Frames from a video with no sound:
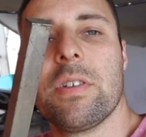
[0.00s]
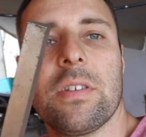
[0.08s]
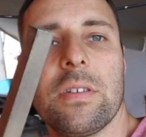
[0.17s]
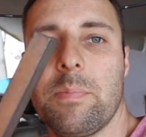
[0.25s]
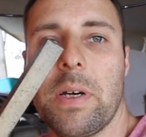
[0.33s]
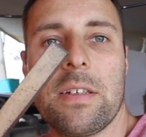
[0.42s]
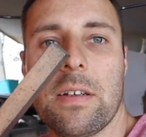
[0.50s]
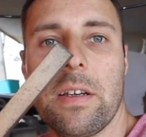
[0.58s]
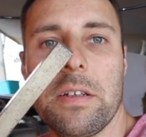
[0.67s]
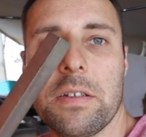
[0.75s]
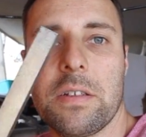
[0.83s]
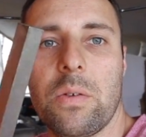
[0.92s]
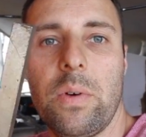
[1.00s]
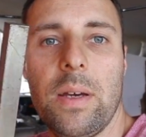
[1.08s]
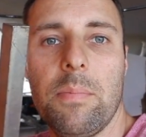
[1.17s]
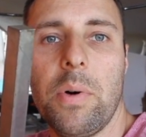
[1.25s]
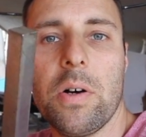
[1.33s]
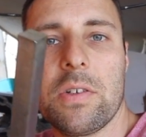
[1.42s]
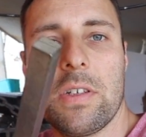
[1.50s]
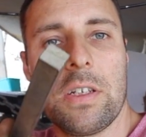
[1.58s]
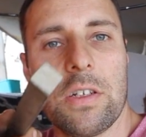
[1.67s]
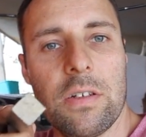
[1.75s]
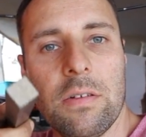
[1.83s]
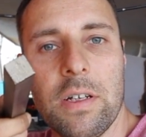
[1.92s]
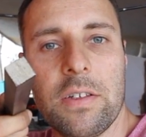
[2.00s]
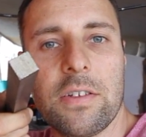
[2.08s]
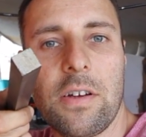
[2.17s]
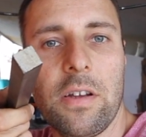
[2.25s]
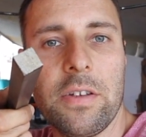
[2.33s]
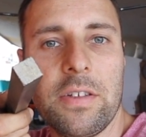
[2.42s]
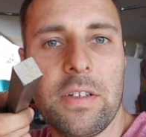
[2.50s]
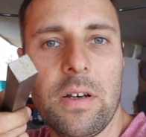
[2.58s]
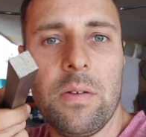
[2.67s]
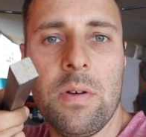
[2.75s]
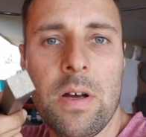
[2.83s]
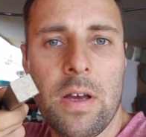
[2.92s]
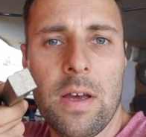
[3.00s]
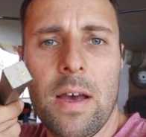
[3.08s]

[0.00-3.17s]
just as basically a square box section. It's solid steel.